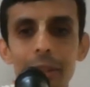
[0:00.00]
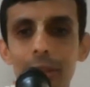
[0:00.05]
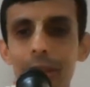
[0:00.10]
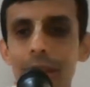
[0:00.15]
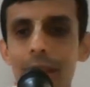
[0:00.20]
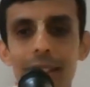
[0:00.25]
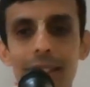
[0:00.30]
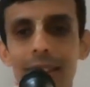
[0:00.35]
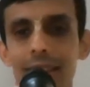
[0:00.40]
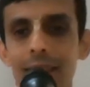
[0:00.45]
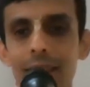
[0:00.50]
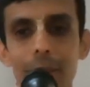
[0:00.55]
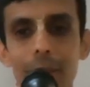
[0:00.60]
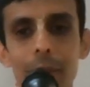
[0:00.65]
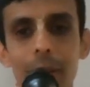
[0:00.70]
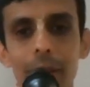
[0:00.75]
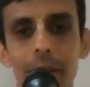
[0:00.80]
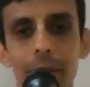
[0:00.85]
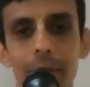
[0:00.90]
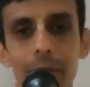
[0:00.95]
So that's the
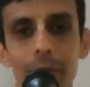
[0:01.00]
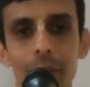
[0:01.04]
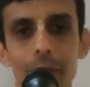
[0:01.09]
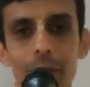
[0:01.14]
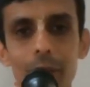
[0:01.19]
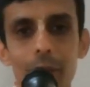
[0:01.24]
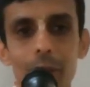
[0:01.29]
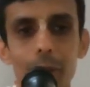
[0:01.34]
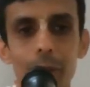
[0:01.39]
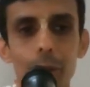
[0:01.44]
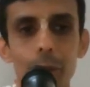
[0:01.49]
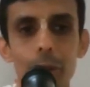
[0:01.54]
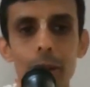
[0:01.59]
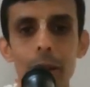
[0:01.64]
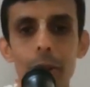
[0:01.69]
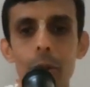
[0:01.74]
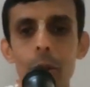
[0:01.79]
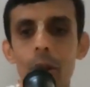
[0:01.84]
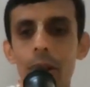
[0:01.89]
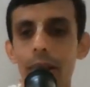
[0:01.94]
subject.
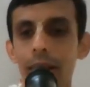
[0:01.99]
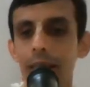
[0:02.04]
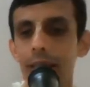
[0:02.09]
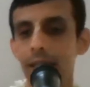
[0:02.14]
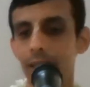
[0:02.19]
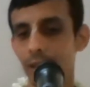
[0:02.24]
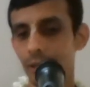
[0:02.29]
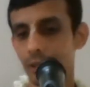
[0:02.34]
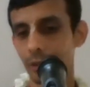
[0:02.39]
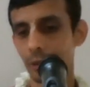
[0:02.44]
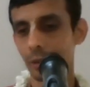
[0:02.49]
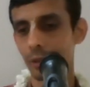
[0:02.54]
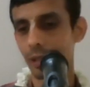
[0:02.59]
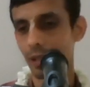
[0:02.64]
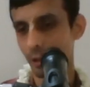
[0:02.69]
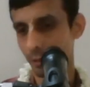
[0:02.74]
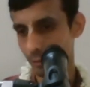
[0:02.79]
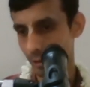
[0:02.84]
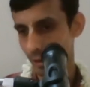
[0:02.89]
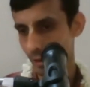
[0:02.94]
So we'll go ahead to
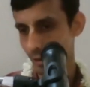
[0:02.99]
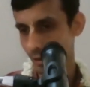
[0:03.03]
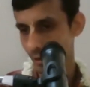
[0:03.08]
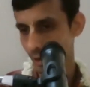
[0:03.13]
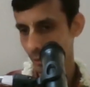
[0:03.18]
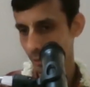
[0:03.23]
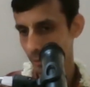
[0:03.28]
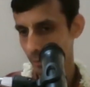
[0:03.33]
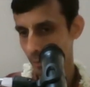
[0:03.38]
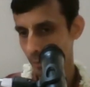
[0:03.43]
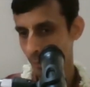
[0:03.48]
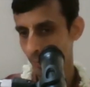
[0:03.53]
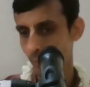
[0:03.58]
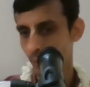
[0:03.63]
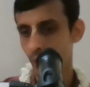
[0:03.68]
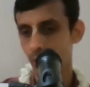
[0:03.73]
this verse now.